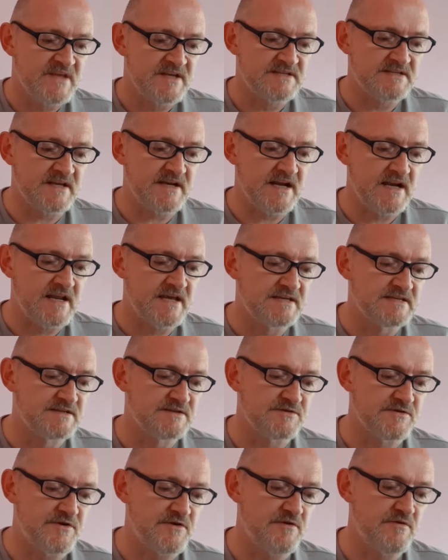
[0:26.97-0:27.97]
list
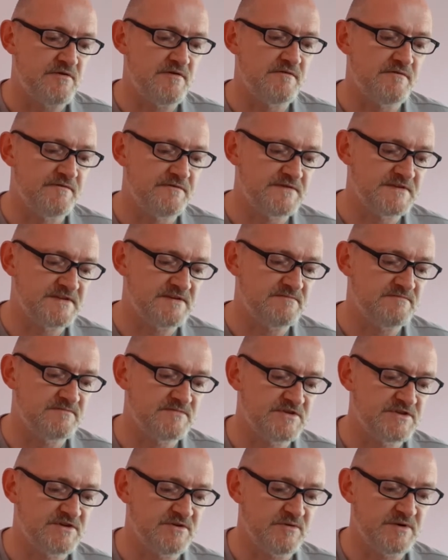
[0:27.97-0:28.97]
through of some
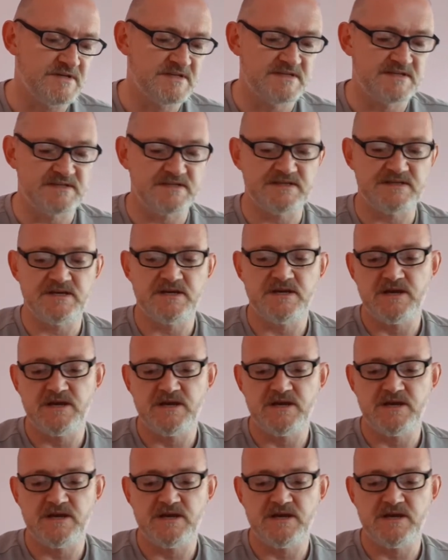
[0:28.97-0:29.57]
choice